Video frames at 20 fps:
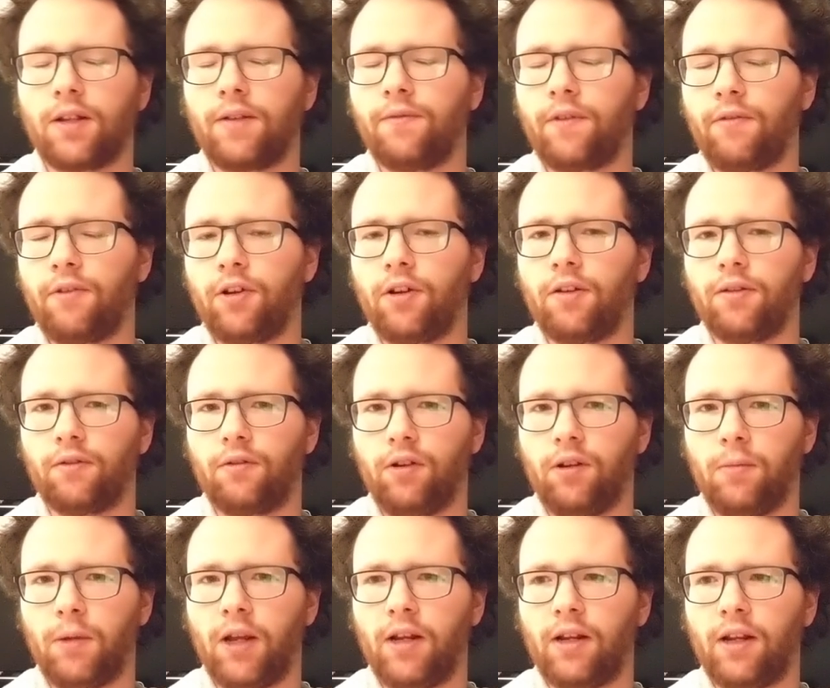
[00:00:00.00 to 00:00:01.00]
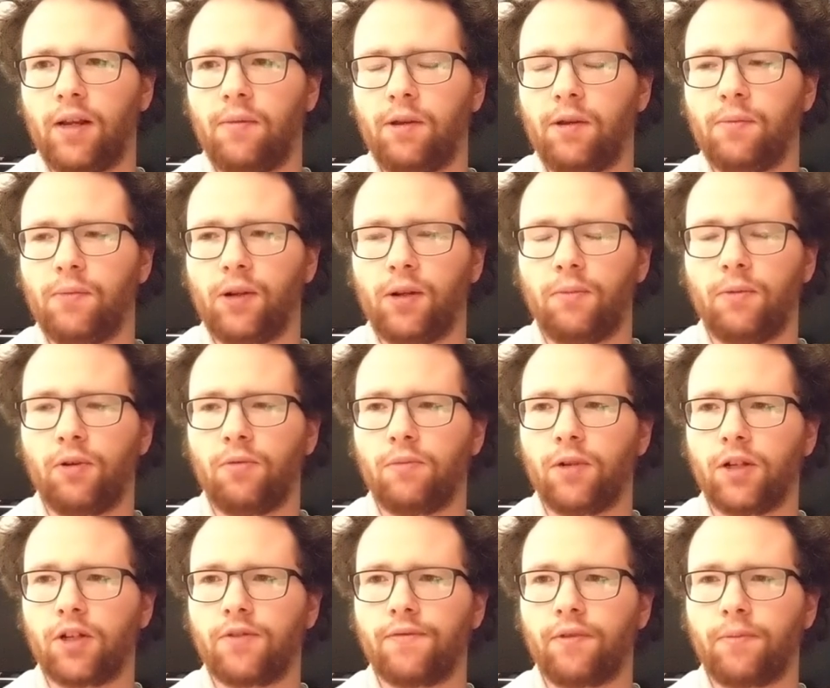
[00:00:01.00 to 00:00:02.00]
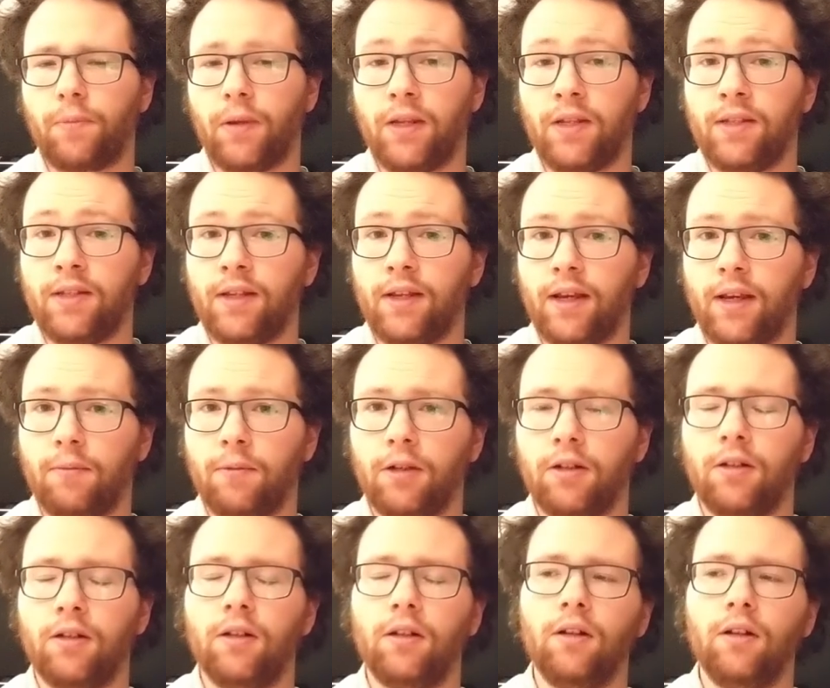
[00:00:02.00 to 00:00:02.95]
I've never heard of Green Man Gaming, but I'm not much of a PC gamer.